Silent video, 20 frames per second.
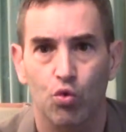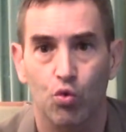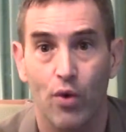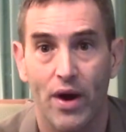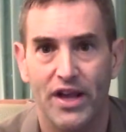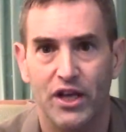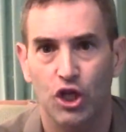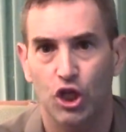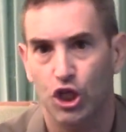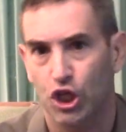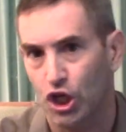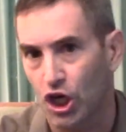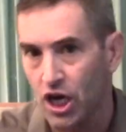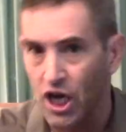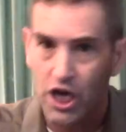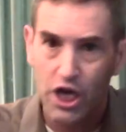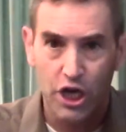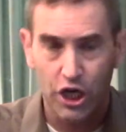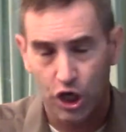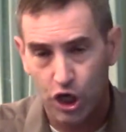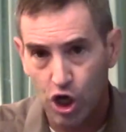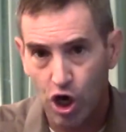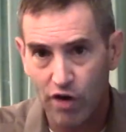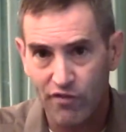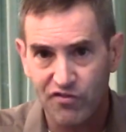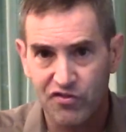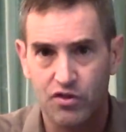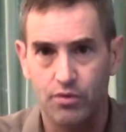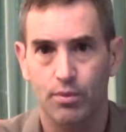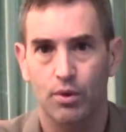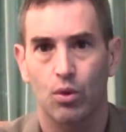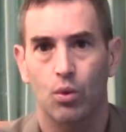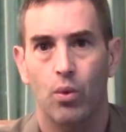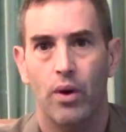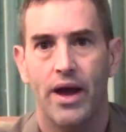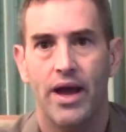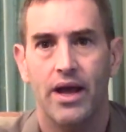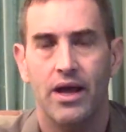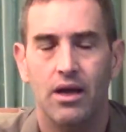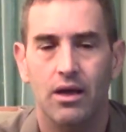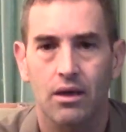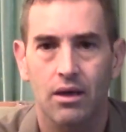regular, comfortable way